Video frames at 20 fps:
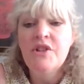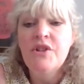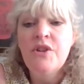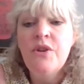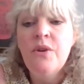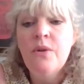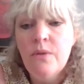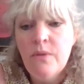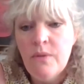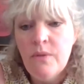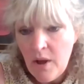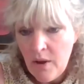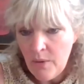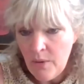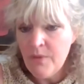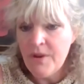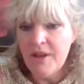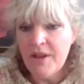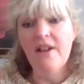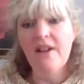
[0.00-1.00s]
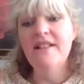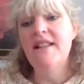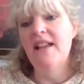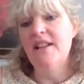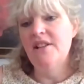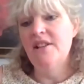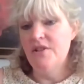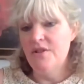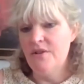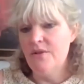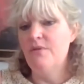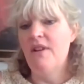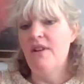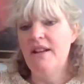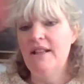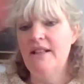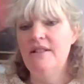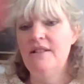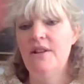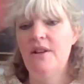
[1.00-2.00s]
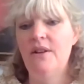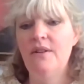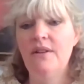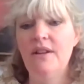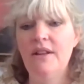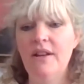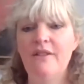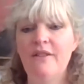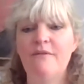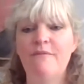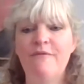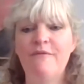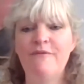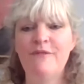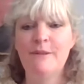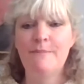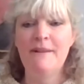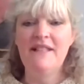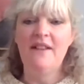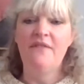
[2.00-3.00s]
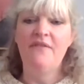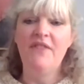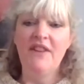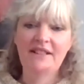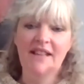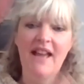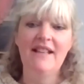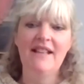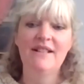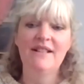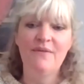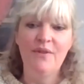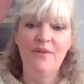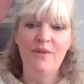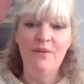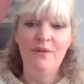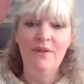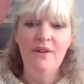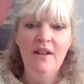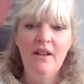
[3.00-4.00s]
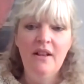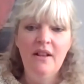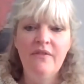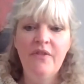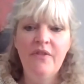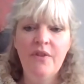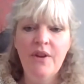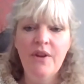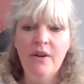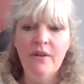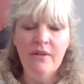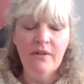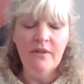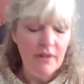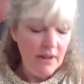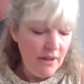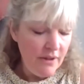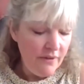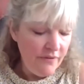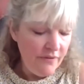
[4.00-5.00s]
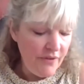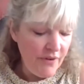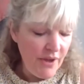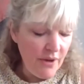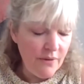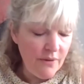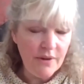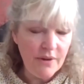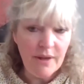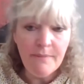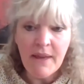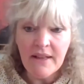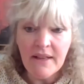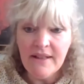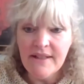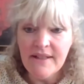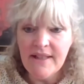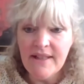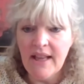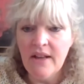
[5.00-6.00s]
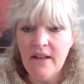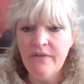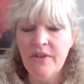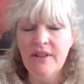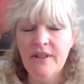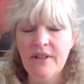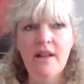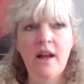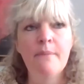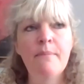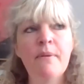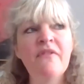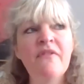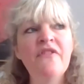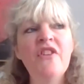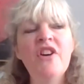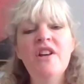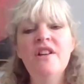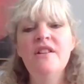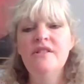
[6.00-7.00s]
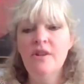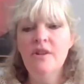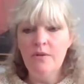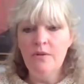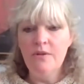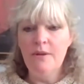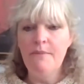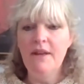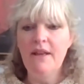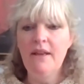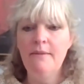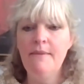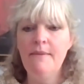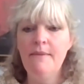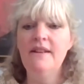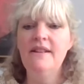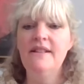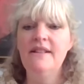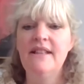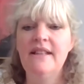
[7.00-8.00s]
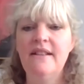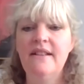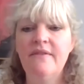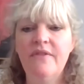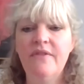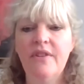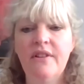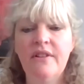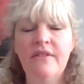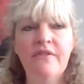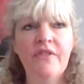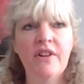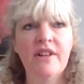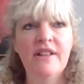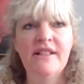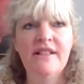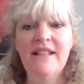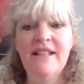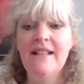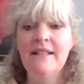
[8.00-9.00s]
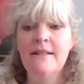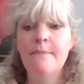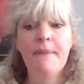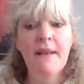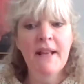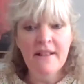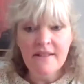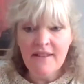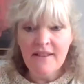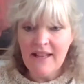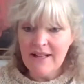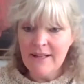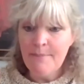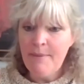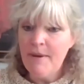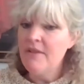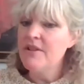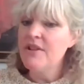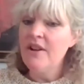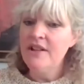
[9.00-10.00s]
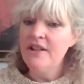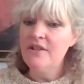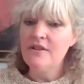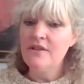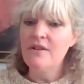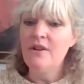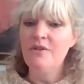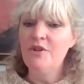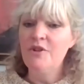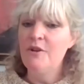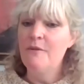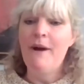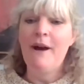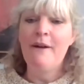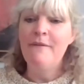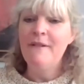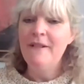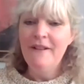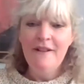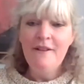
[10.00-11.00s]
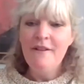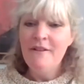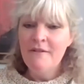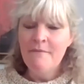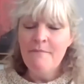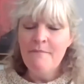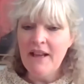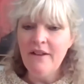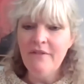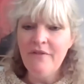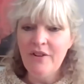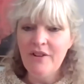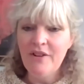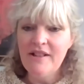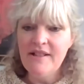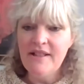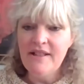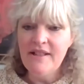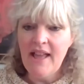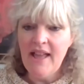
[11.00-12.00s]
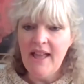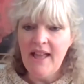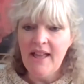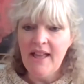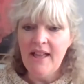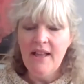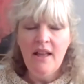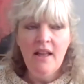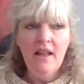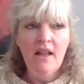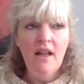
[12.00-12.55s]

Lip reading: as your organisations already do, you know, specific days for your community of volunteers. I prefer to call them a community than volunteers, because of the experience I just told you about being a volunteer.